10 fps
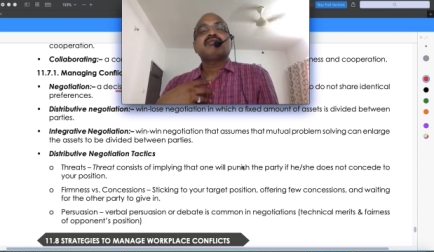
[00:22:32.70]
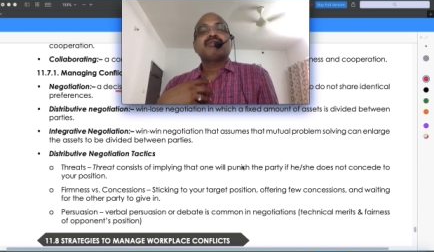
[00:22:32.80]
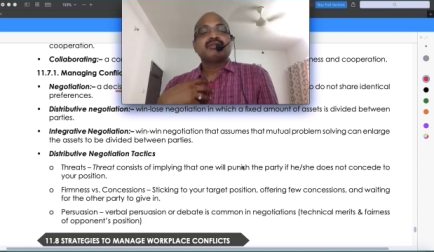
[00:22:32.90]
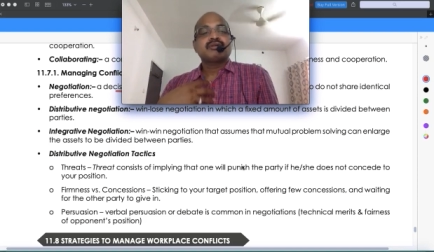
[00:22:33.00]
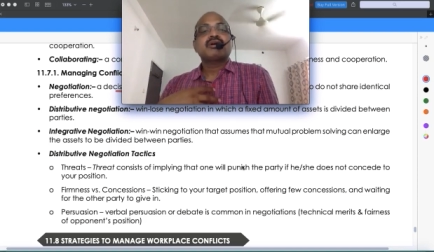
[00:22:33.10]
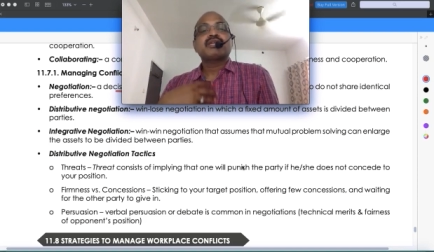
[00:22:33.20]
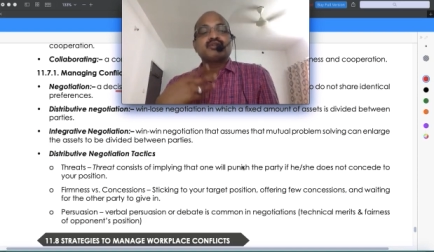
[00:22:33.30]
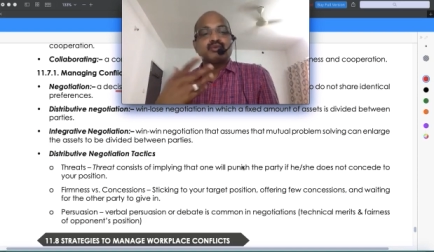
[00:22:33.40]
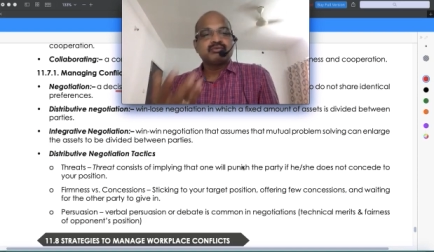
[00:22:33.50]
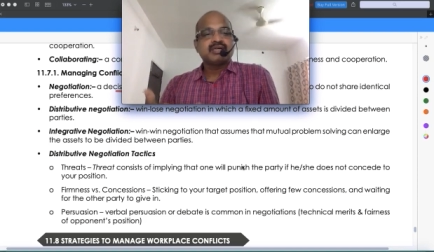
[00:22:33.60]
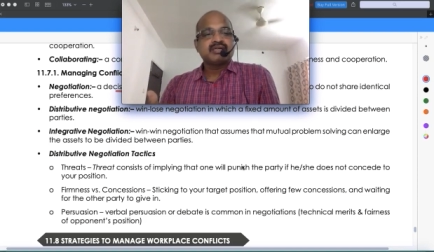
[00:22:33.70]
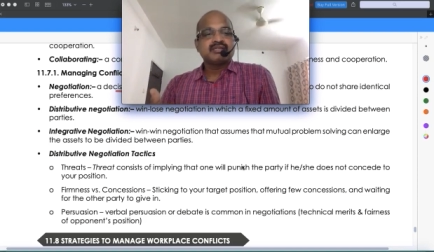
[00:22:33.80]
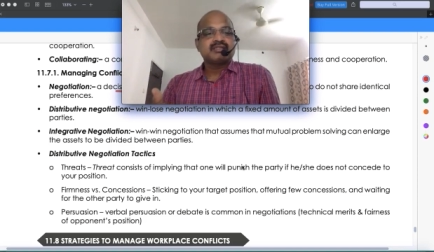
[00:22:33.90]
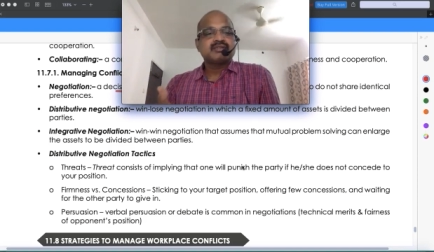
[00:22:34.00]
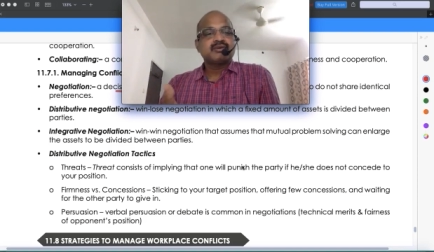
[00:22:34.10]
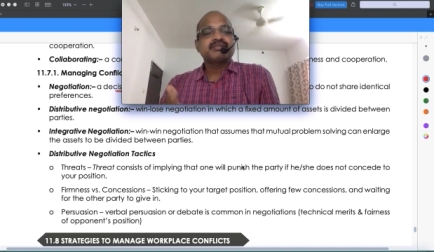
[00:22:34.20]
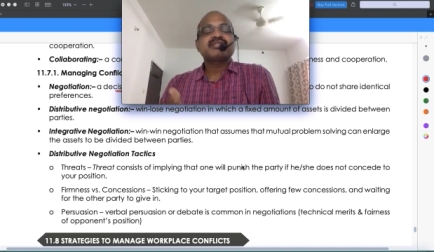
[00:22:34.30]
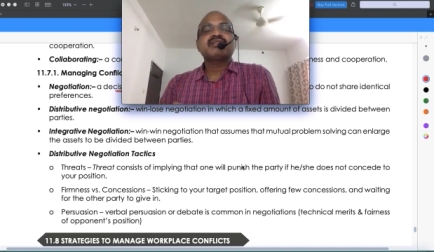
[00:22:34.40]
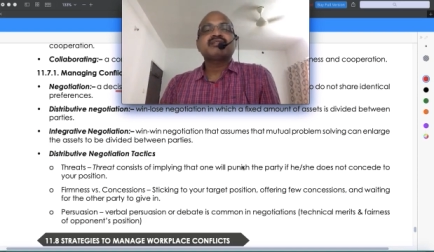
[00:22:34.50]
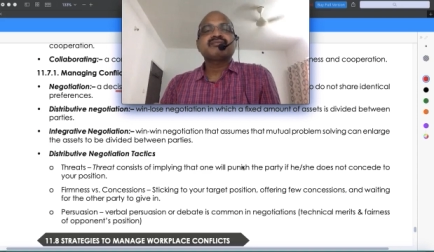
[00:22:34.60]
when you're talking to workers,
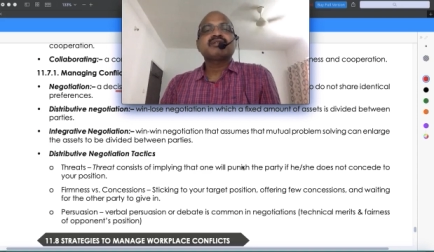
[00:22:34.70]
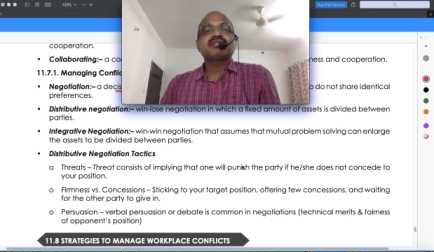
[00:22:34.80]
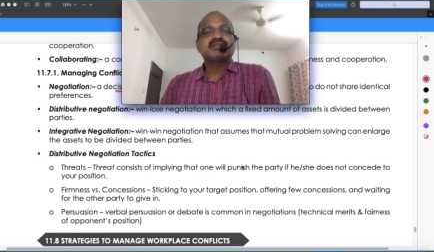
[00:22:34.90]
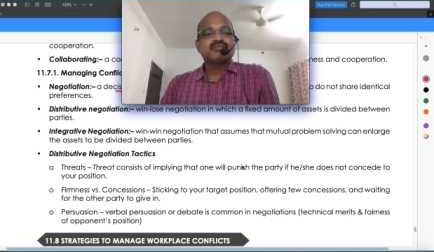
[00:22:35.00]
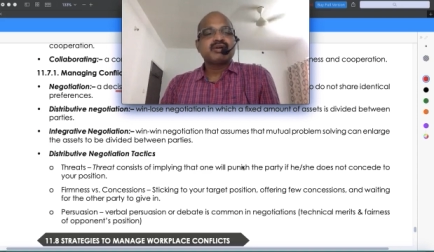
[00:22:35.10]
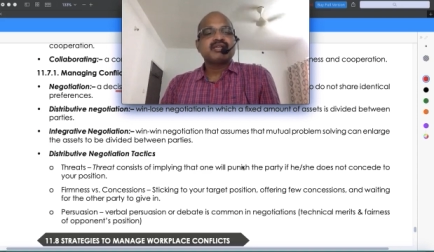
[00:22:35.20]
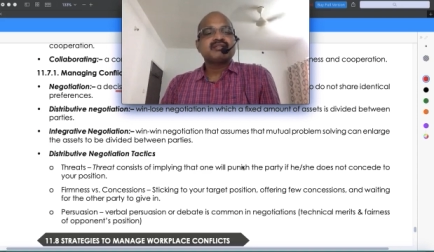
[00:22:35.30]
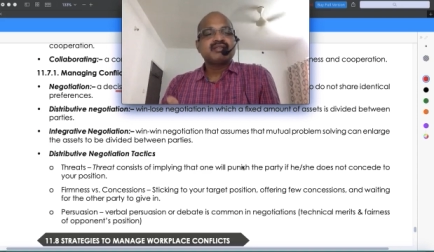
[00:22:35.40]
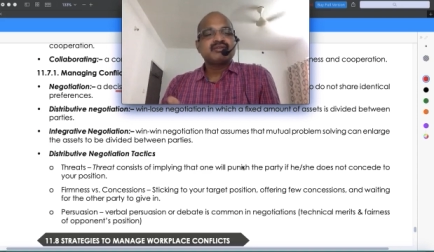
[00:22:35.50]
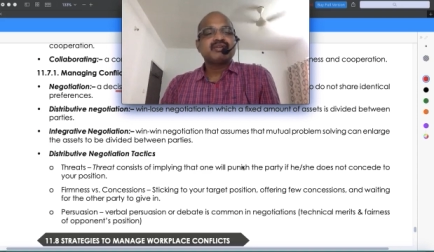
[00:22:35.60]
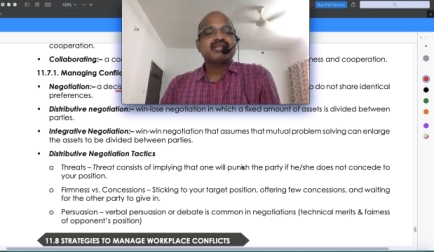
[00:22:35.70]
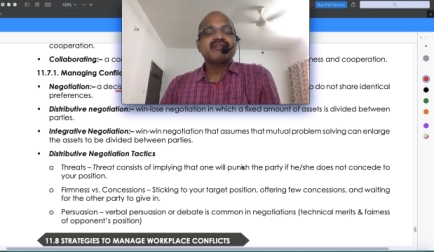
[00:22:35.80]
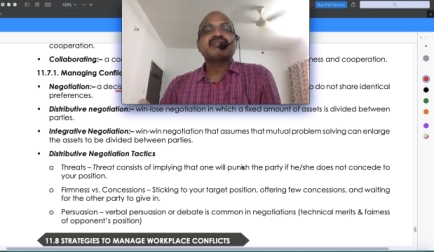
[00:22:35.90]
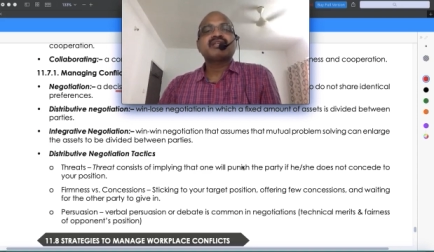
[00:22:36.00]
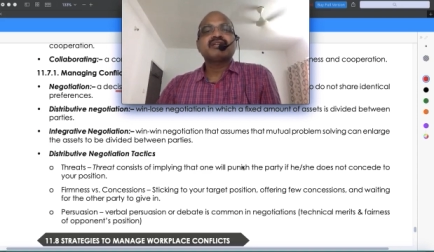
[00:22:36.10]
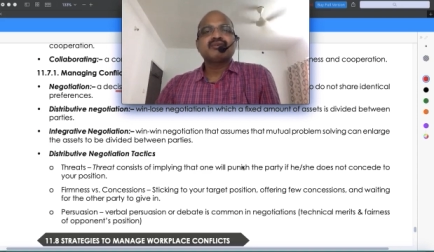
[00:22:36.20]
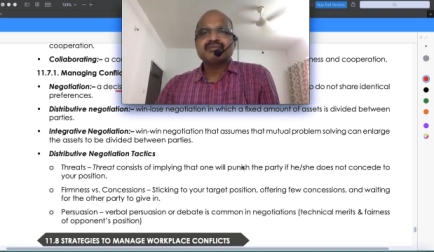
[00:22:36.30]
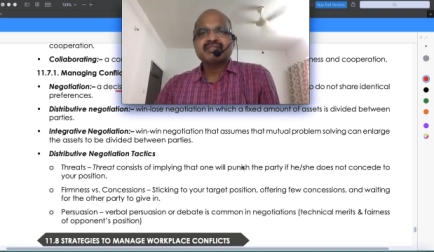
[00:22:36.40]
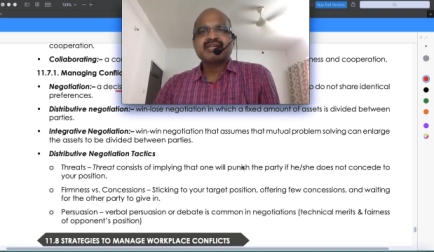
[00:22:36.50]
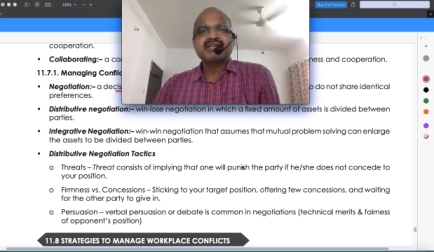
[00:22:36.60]
obviously the first important thing you can definitely go
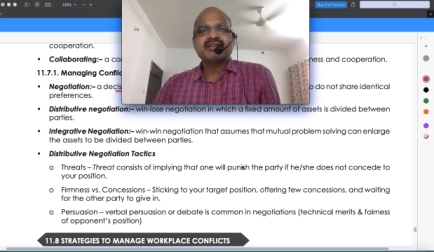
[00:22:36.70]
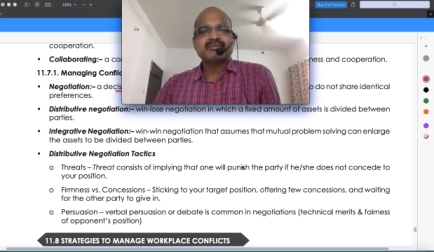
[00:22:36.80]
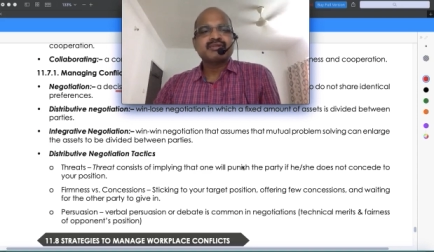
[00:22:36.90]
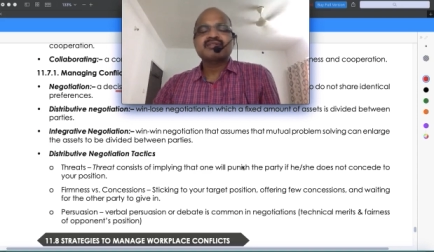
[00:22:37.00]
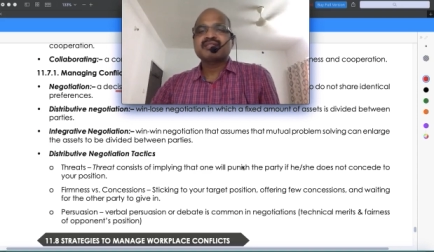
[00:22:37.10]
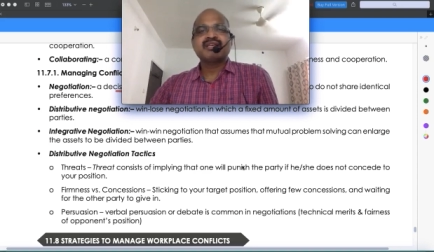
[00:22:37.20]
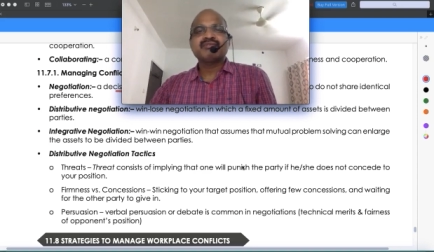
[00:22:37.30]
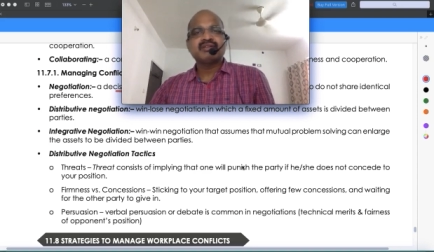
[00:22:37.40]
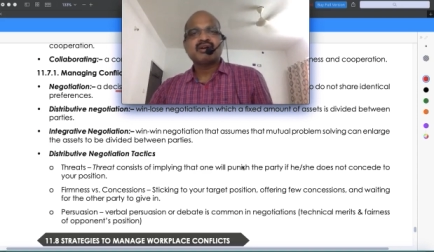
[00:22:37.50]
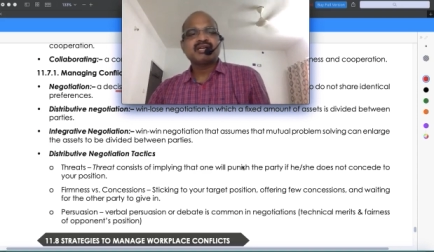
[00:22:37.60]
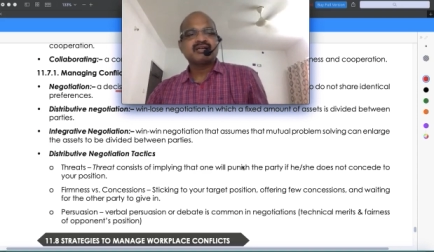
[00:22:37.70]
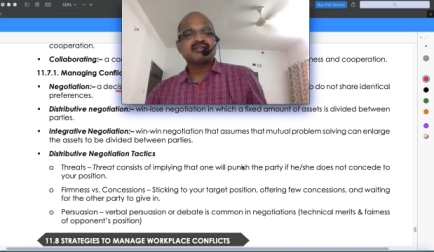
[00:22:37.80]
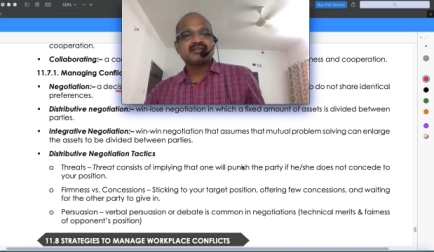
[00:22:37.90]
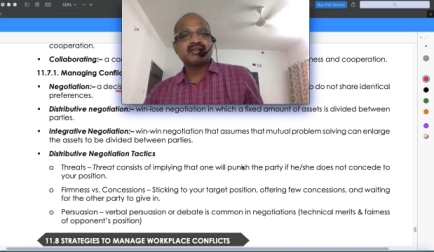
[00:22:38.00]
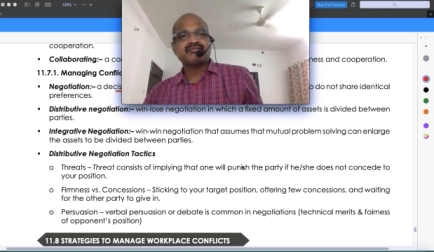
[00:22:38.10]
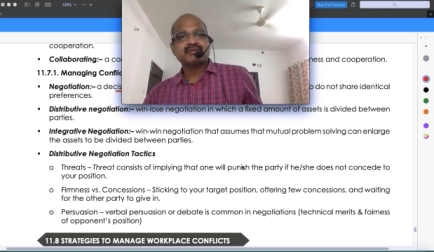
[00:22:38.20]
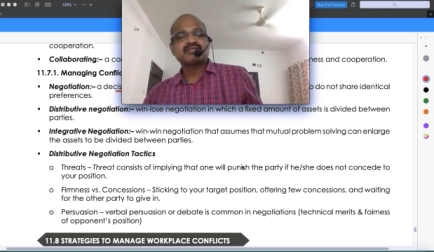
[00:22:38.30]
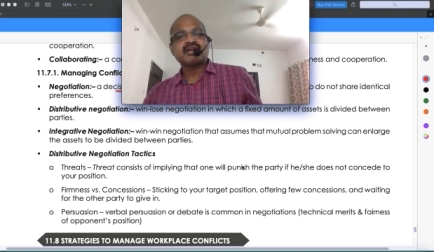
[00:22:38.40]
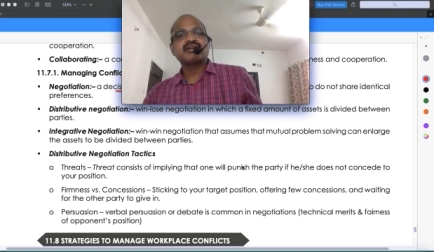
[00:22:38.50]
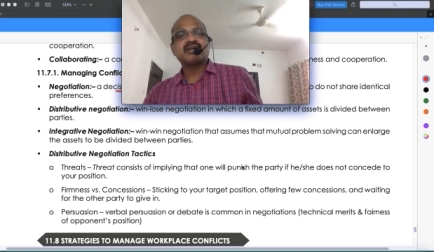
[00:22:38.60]
for threatening because they will not understand if you
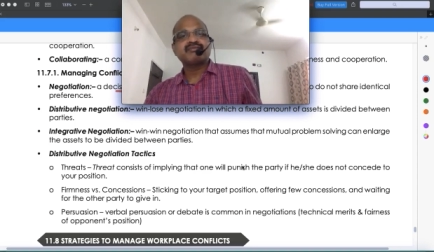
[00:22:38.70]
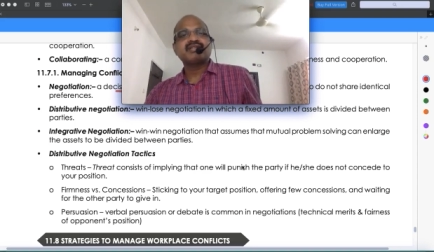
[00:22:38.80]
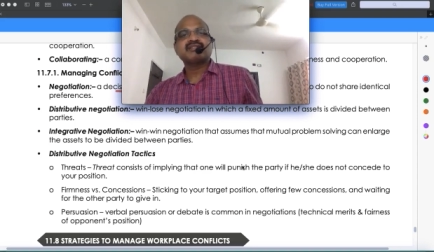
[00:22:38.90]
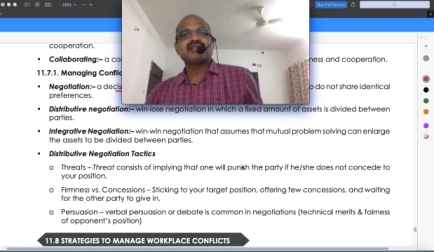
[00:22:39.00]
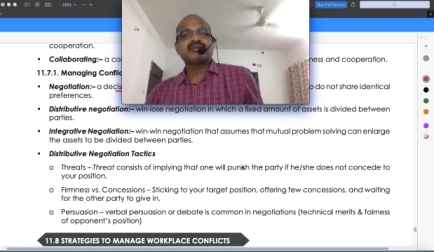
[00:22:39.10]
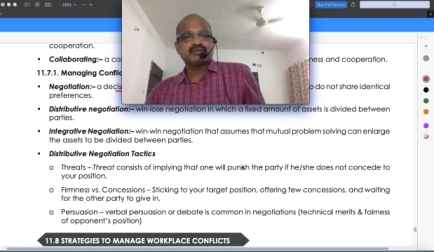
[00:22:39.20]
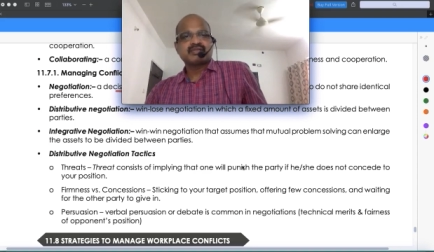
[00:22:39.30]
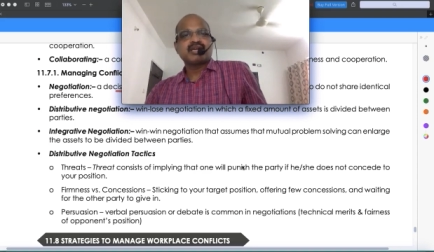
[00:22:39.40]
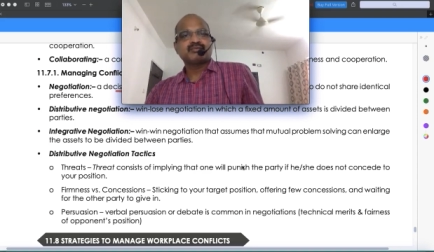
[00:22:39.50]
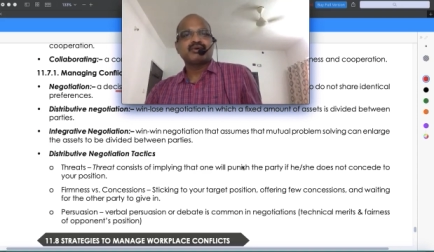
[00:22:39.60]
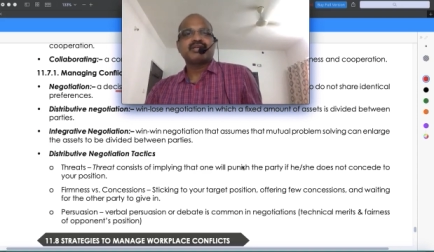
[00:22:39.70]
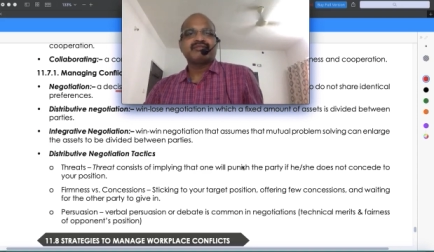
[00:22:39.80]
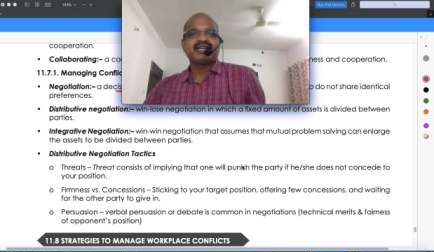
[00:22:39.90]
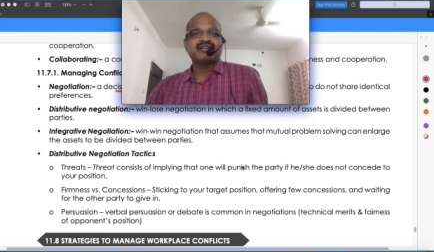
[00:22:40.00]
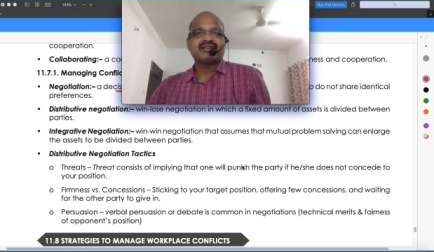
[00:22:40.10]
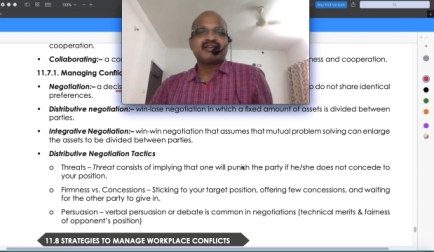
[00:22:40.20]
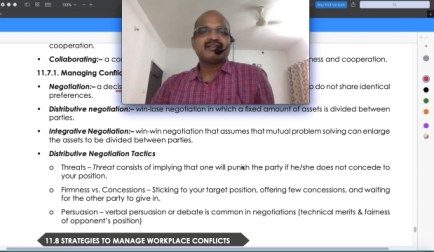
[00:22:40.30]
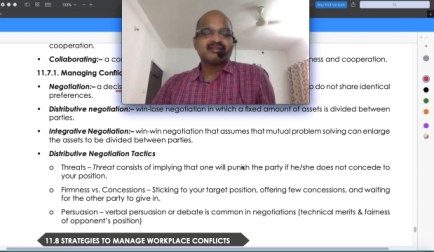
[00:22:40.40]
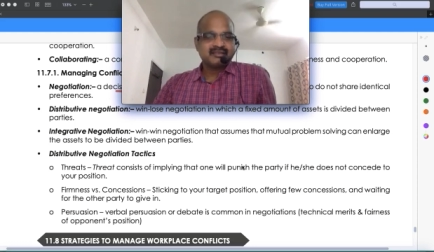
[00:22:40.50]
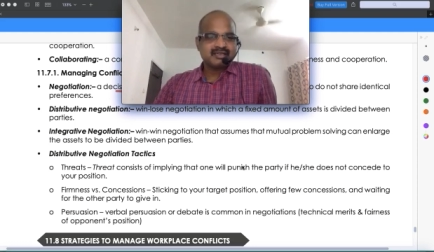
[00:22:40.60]
start convincing, if you start motivating.
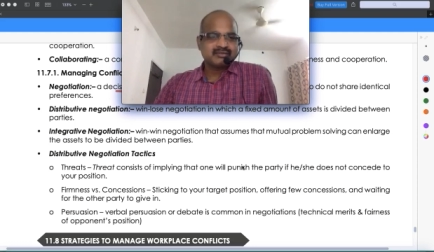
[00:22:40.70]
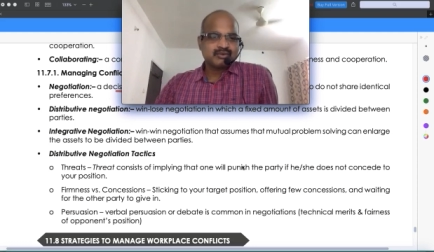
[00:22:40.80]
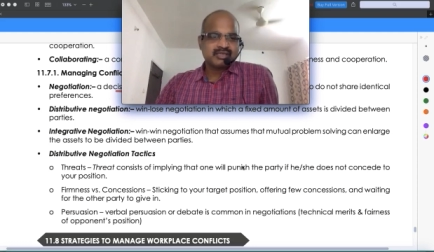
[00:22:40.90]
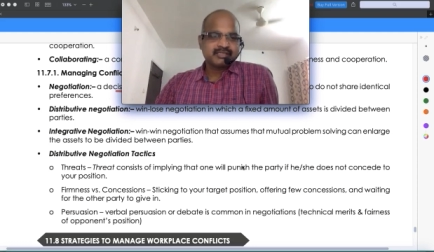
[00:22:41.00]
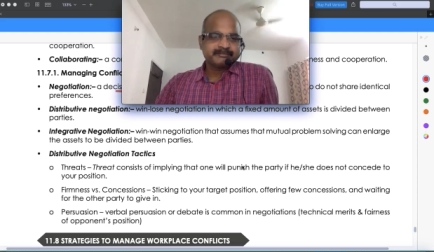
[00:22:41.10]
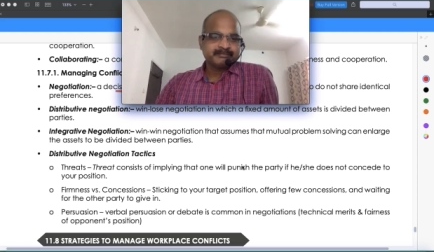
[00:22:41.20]
Right? That's what.